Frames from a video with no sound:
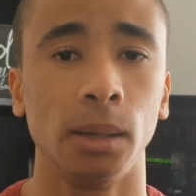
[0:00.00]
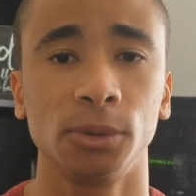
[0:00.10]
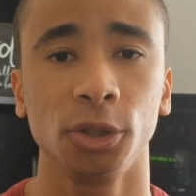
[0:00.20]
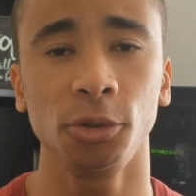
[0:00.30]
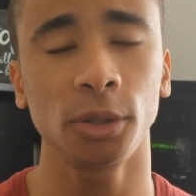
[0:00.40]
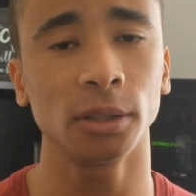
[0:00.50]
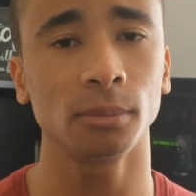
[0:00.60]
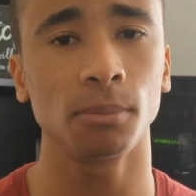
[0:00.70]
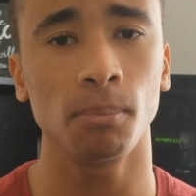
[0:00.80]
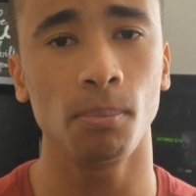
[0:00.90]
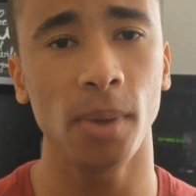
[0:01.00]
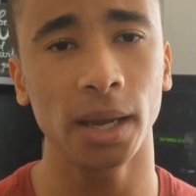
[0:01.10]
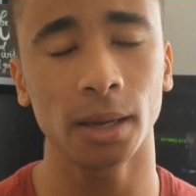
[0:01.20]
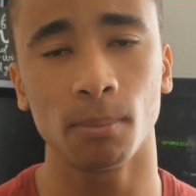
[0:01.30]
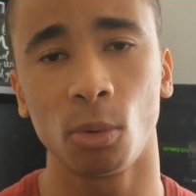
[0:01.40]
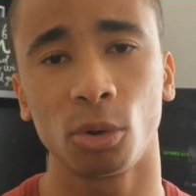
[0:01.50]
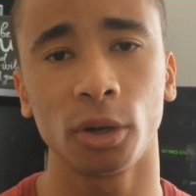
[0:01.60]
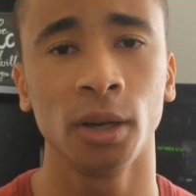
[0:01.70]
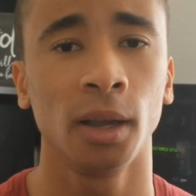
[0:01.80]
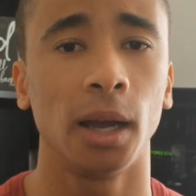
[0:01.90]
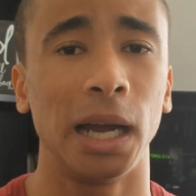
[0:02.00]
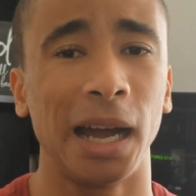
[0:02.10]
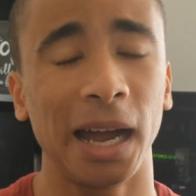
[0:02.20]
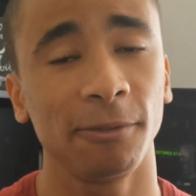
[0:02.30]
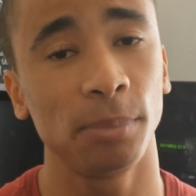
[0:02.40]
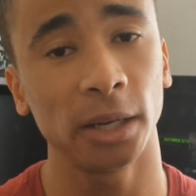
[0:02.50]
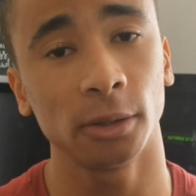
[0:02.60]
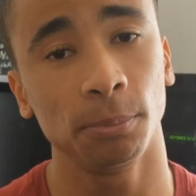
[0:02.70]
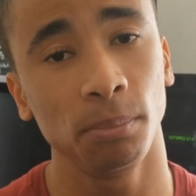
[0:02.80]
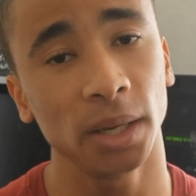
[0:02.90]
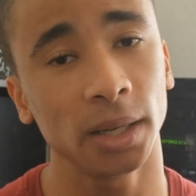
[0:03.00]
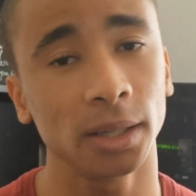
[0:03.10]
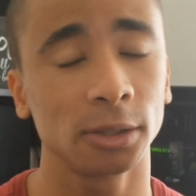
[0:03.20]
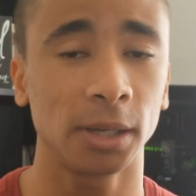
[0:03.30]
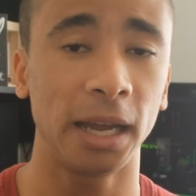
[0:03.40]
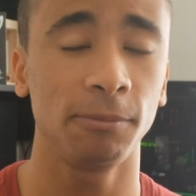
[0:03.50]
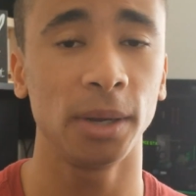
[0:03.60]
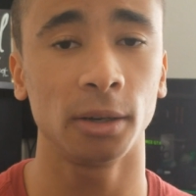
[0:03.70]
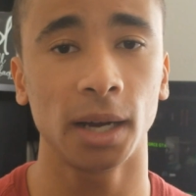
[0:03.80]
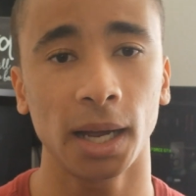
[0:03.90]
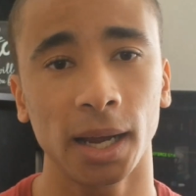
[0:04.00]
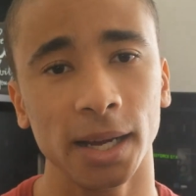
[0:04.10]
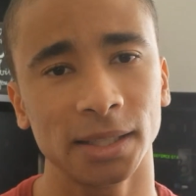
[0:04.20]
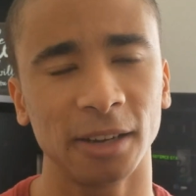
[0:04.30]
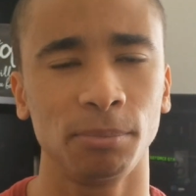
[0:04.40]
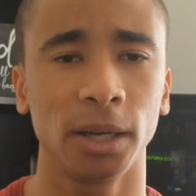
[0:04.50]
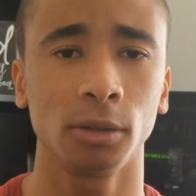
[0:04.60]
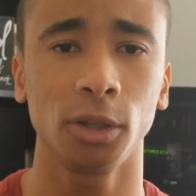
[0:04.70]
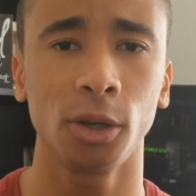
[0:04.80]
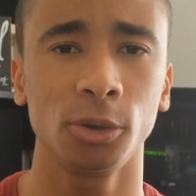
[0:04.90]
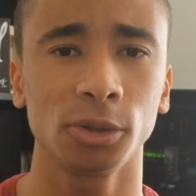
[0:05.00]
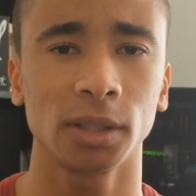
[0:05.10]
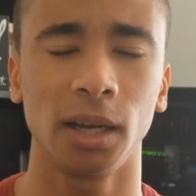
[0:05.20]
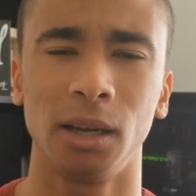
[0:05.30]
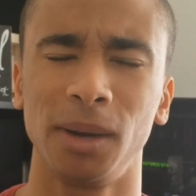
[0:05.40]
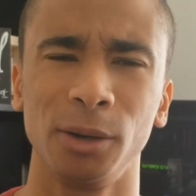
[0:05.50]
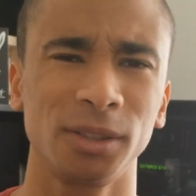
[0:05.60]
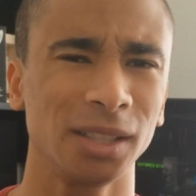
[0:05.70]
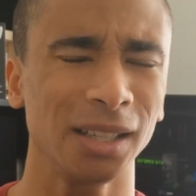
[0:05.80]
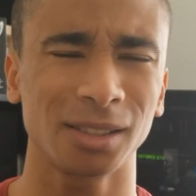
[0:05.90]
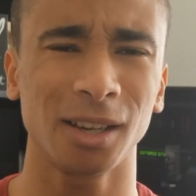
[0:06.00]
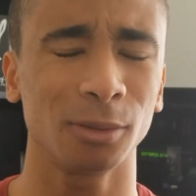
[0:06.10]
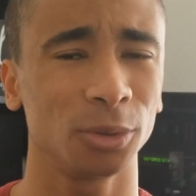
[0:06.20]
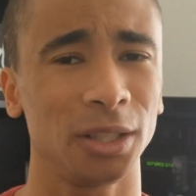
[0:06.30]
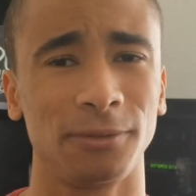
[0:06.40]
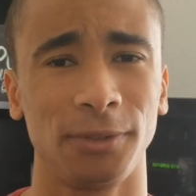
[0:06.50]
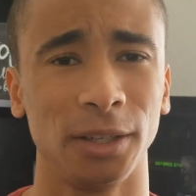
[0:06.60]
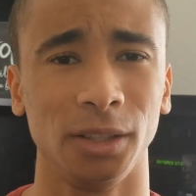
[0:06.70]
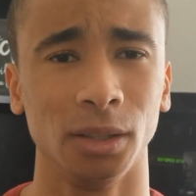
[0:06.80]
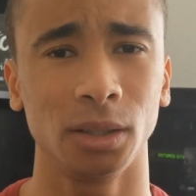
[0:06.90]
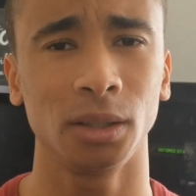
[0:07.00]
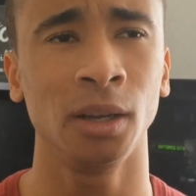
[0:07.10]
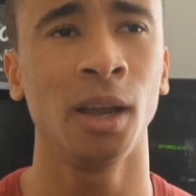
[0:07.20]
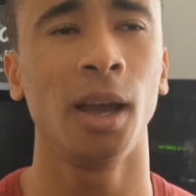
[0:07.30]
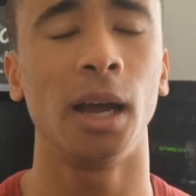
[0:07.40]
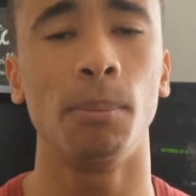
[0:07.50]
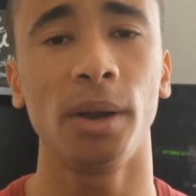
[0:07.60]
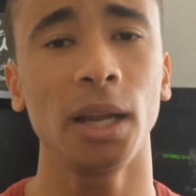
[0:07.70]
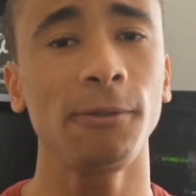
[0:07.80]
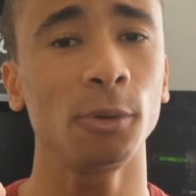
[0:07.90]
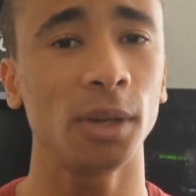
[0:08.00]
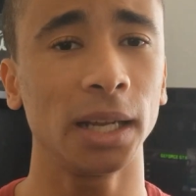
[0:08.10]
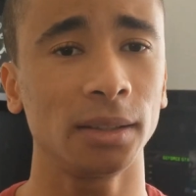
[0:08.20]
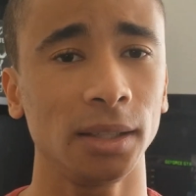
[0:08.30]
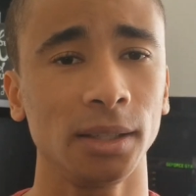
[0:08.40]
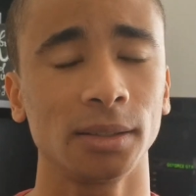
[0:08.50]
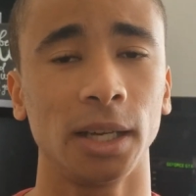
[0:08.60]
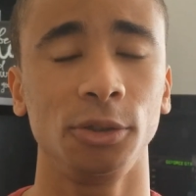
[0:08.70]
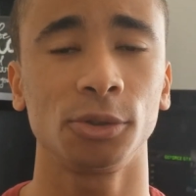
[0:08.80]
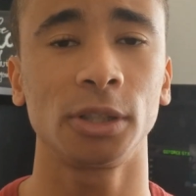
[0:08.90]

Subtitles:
So you can make it more have better mids, have better highs, have better lows. I would say it's not really very good, but if you get these and you're